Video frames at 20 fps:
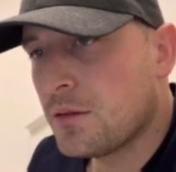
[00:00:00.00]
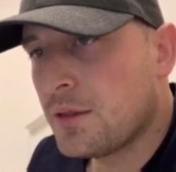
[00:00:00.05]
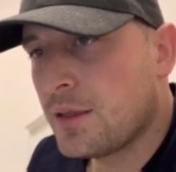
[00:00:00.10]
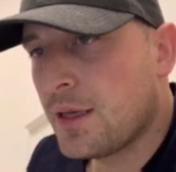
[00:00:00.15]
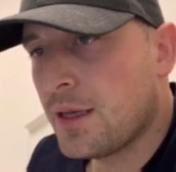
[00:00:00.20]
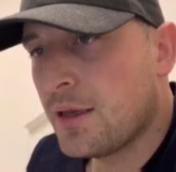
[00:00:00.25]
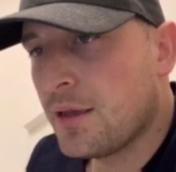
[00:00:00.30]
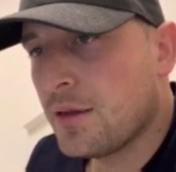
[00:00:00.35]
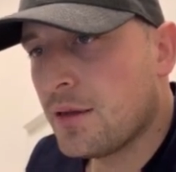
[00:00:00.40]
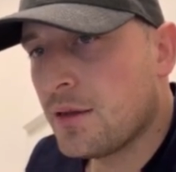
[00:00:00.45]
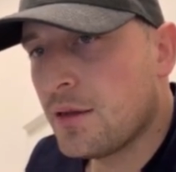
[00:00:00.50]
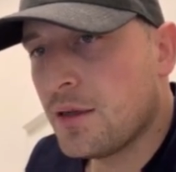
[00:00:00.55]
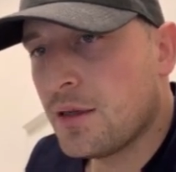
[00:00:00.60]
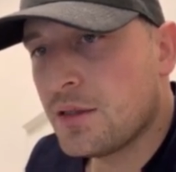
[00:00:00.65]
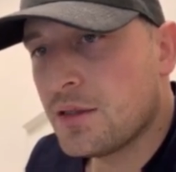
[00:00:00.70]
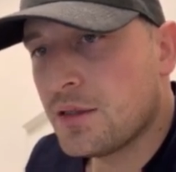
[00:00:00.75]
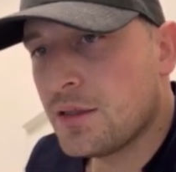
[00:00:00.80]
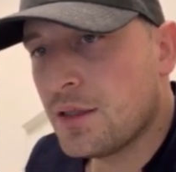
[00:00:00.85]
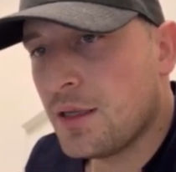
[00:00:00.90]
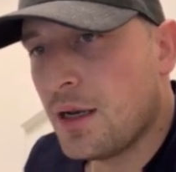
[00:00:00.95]
Okay,
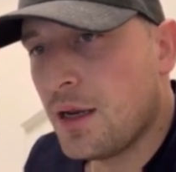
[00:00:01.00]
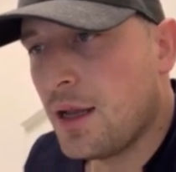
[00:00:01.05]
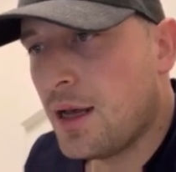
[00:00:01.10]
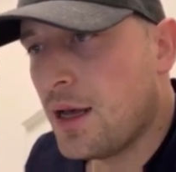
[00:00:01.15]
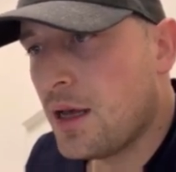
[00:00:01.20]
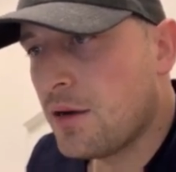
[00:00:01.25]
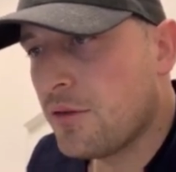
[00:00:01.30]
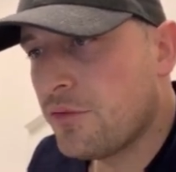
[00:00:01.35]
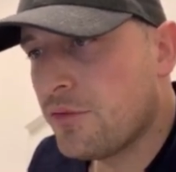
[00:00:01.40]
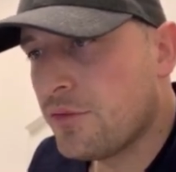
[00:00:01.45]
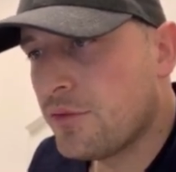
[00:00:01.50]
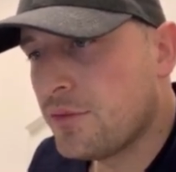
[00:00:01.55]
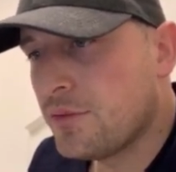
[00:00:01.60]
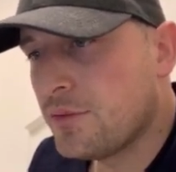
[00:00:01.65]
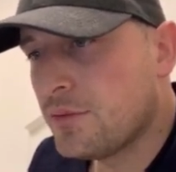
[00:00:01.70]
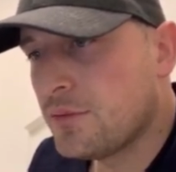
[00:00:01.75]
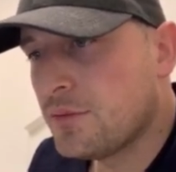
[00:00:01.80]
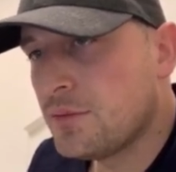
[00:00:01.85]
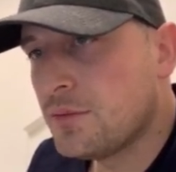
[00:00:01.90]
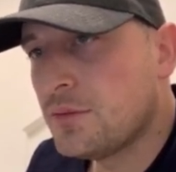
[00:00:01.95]
there's a lot of
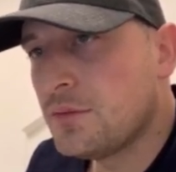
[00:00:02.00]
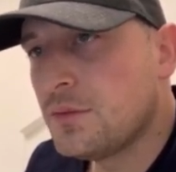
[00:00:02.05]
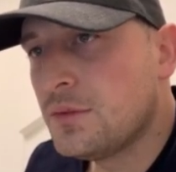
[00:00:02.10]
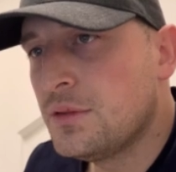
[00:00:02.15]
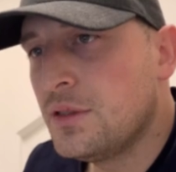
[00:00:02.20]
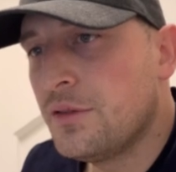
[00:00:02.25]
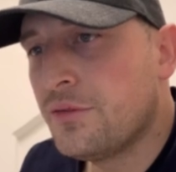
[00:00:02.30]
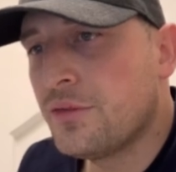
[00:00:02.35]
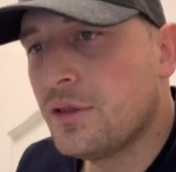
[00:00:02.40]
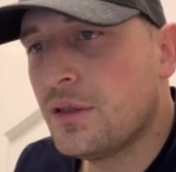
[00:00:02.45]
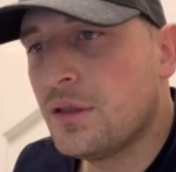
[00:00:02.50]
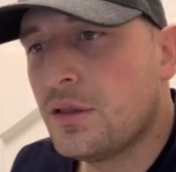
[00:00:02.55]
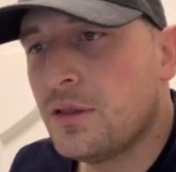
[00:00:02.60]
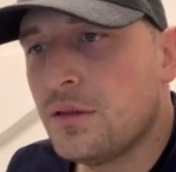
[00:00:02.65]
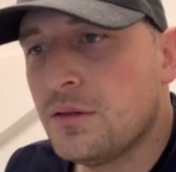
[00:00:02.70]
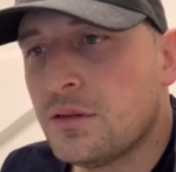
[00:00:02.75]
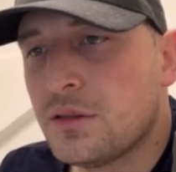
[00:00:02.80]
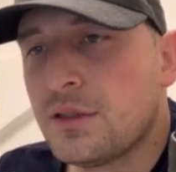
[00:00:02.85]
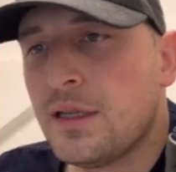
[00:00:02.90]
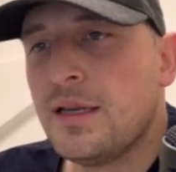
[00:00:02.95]
different
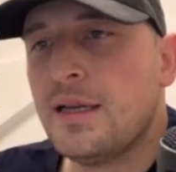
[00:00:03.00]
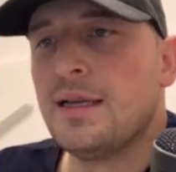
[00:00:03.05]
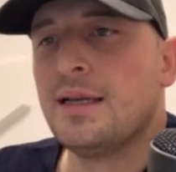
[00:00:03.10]
tools.